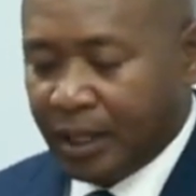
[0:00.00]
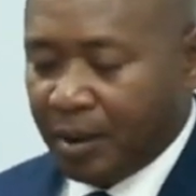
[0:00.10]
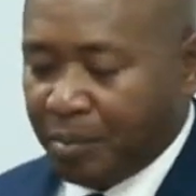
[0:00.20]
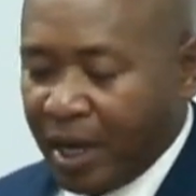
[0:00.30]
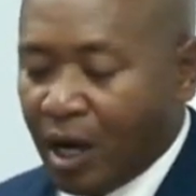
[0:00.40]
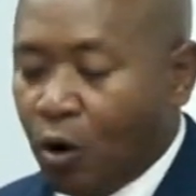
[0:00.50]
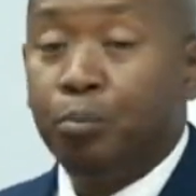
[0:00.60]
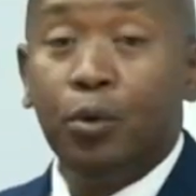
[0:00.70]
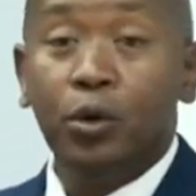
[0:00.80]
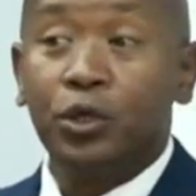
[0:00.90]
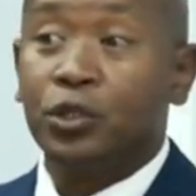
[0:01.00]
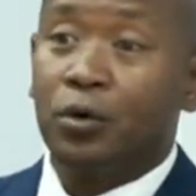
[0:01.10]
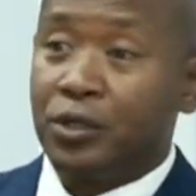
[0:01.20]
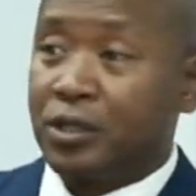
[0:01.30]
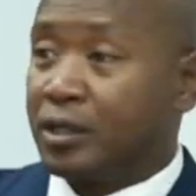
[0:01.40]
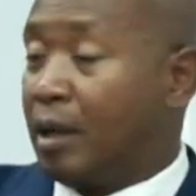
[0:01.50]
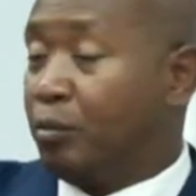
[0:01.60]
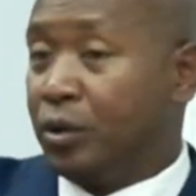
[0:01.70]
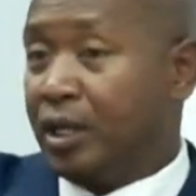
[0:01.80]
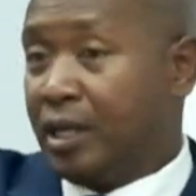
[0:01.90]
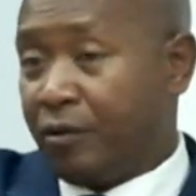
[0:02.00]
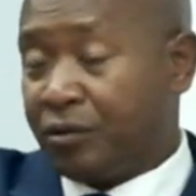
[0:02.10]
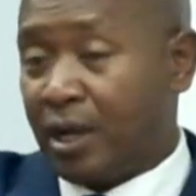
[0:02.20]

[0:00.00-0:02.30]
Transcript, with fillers: May our bookstores, I'm looking out